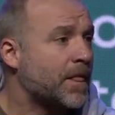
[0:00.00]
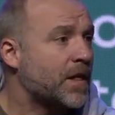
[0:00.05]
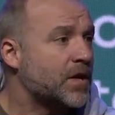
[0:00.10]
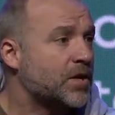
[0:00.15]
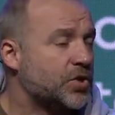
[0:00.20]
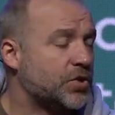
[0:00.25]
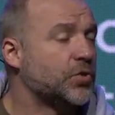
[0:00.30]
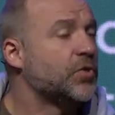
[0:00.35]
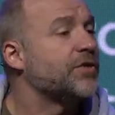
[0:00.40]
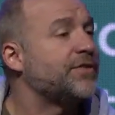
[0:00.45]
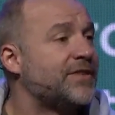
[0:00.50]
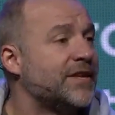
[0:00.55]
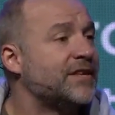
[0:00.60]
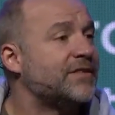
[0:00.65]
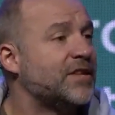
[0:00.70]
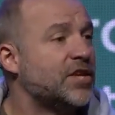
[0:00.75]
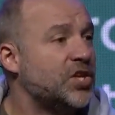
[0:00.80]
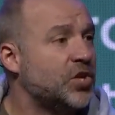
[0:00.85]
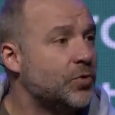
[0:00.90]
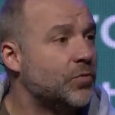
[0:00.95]
you'll think
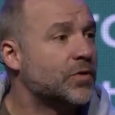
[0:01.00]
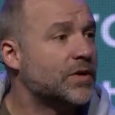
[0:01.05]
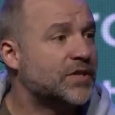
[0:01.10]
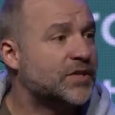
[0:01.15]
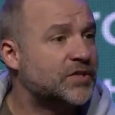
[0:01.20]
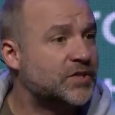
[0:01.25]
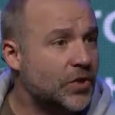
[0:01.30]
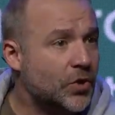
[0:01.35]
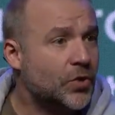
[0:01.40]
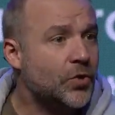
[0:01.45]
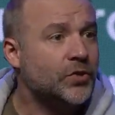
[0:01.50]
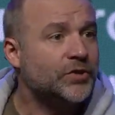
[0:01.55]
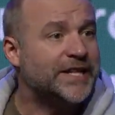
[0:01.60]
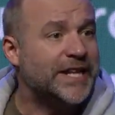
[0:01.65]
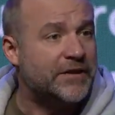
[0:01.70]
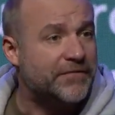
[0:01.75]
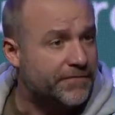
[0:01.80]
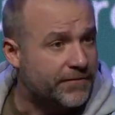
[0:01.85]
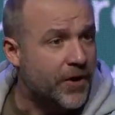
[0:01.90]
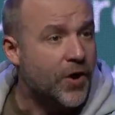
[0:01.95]
that you were sold
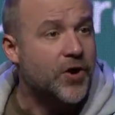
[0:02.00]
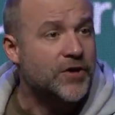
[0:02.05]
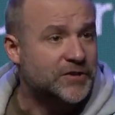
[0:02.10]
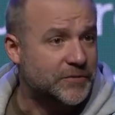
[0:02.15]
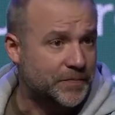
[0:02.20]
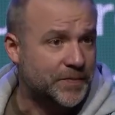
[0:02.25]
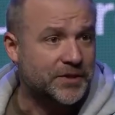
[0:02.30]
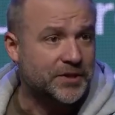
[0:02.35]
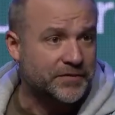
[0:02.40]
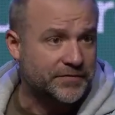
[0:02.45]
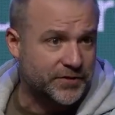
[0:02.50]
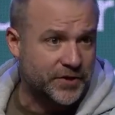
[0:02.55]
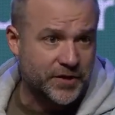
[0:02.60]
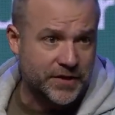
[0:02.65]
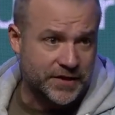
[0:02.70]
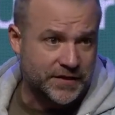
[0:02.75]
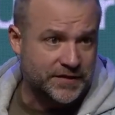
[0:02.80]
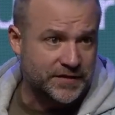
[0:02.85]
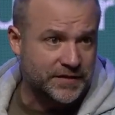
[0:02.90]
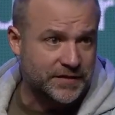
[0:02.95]
a false bill of
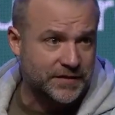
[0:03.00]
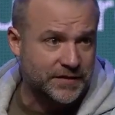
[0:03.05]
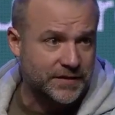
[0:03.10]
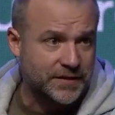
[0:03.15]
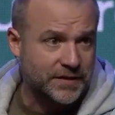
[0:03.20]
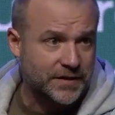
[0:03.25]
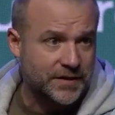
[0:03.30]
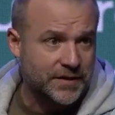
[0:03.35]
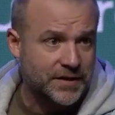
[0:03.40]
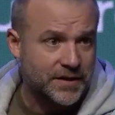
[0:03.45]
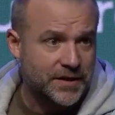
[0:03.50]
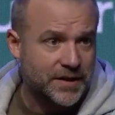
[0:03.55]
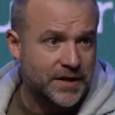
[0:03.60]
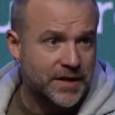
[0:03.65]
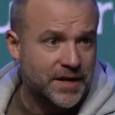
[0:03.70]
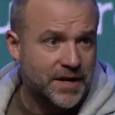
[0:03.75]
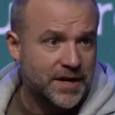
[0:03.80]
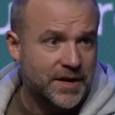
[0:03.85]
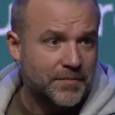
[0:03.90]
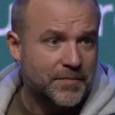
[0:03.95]
goods.
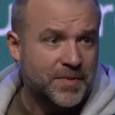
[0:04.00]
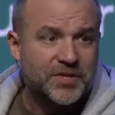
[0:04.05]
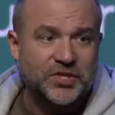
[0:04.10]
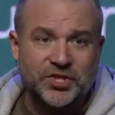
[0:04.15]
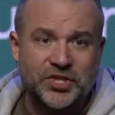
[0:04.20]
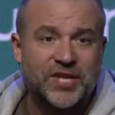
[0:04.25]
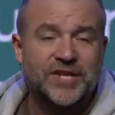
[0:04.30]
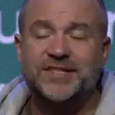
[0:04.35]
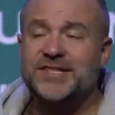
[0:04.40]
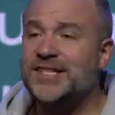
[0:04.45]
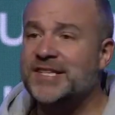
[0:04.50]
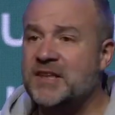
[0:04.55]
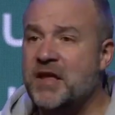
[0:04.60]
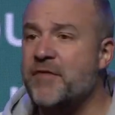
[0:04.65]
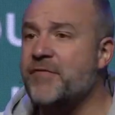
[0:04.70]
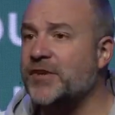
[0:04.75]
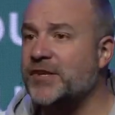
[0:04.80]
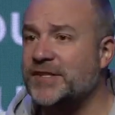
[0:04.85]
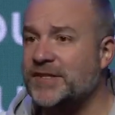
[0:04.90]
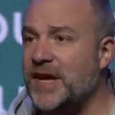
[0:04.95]
But Jesus
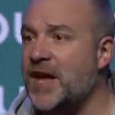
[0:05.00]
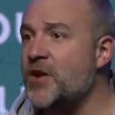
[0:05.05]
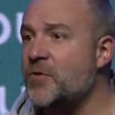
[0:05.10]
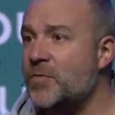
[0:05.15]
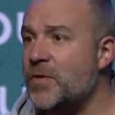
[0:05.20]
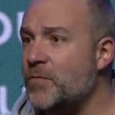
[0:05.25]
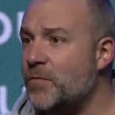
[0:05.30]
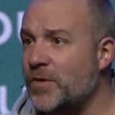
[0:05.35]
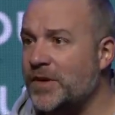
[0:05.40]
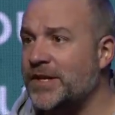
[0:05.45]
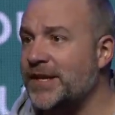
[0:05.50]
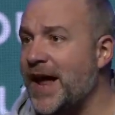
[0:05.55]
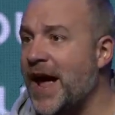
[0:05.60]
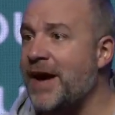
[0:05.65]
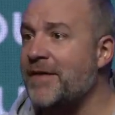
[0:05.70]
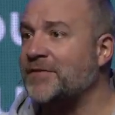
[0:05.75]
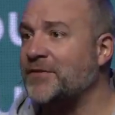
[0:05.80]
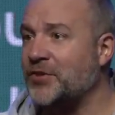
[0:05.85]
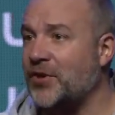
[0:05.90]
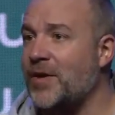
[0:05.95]
never said we wouldn't
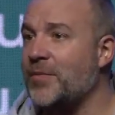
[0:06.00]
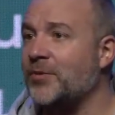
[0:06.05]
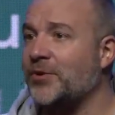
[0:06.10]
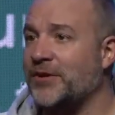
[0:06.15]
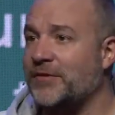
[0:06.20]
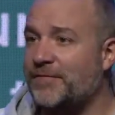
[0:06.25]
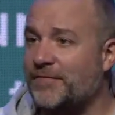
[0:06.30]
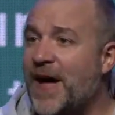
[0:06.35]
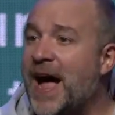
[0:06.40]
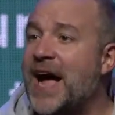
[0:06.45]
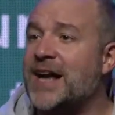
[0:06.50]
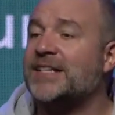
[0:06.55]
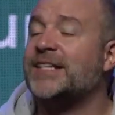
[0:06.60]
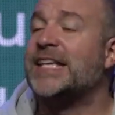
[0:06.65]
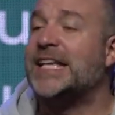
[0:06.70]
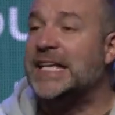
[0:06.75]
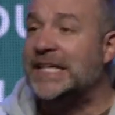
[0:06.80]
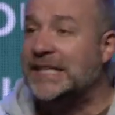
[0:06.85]
have trouble. In fact, he